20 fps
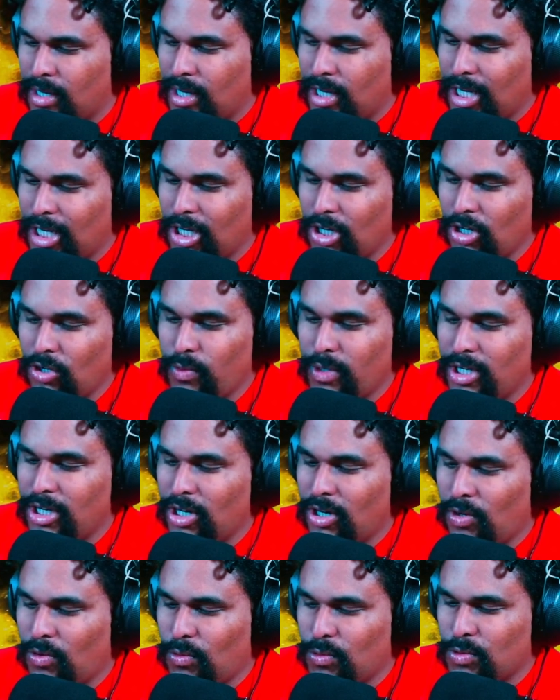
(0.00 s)
Here we
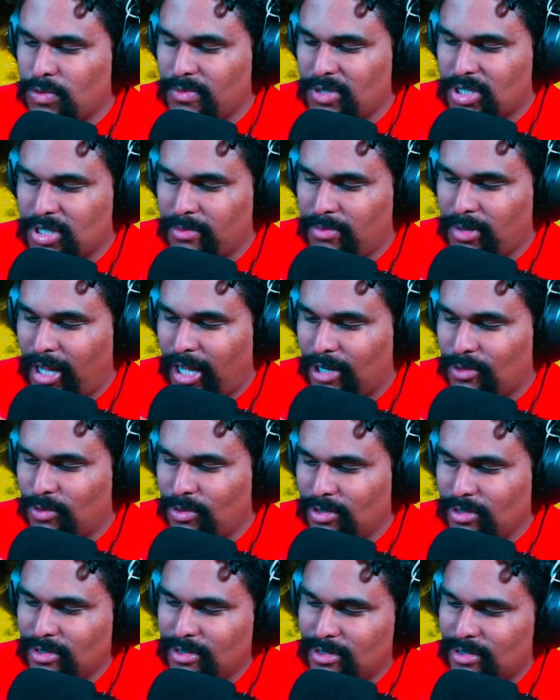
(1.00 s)
goes, Mr.
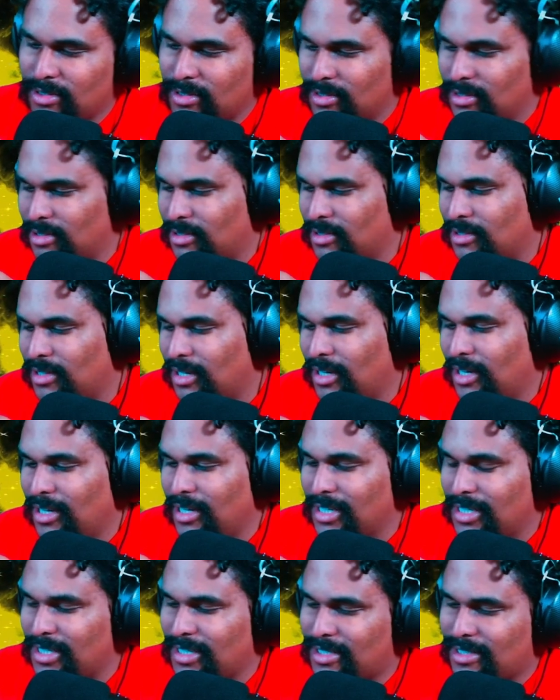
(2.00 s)
Blackwoods,
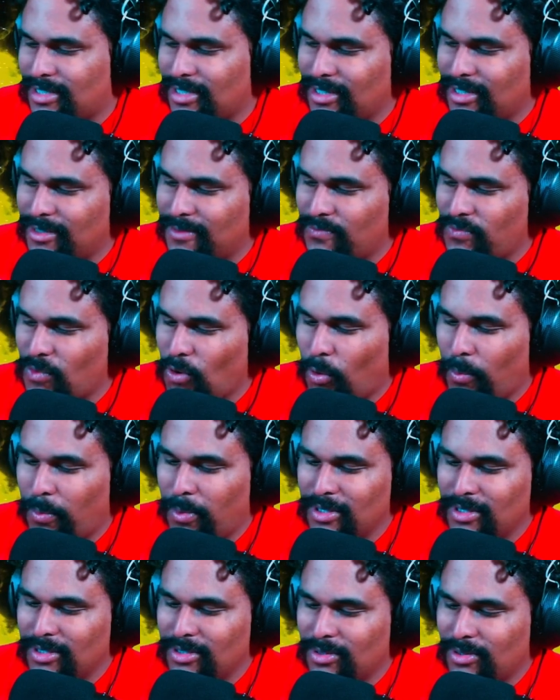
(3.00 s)
he said,
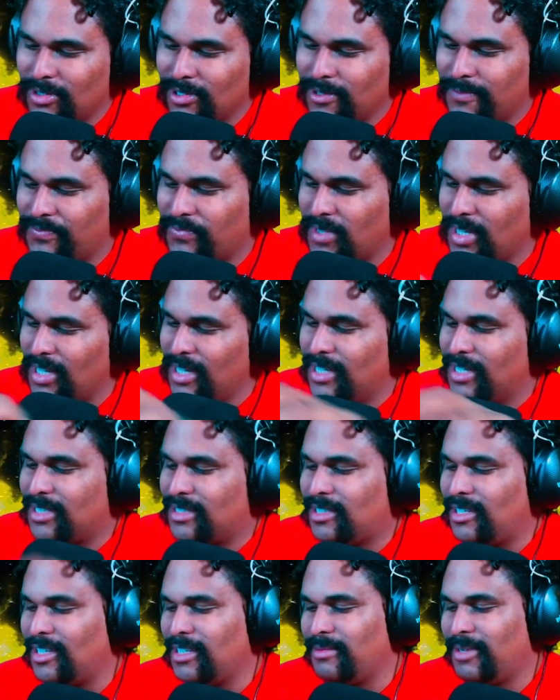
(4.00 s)
opening the door,
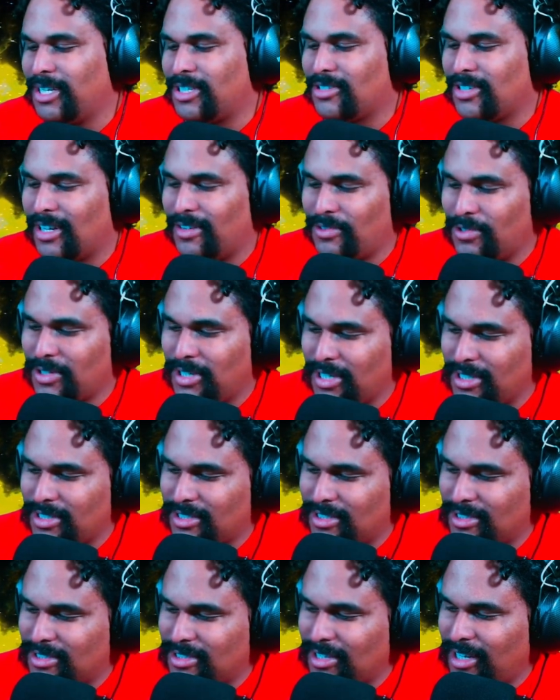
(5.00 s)
sitting my travel case
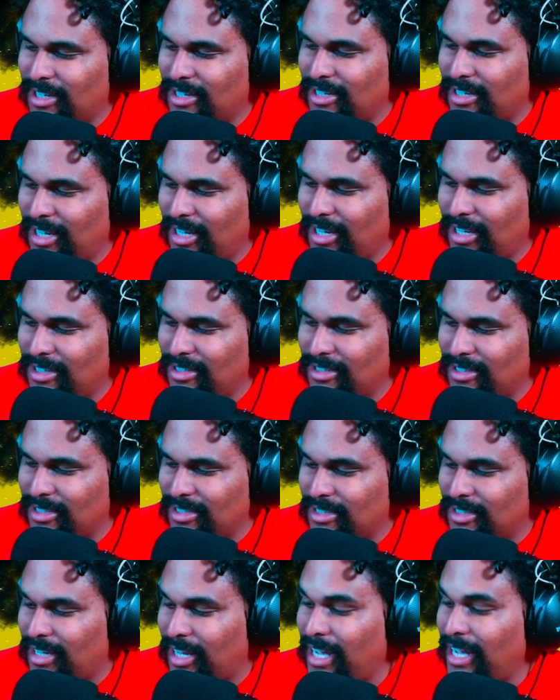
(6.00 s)
inside and
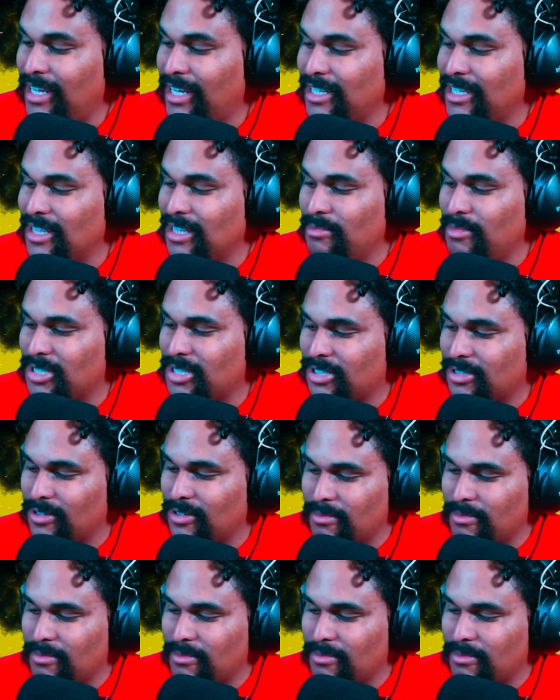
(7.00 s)
handling, handing the mystery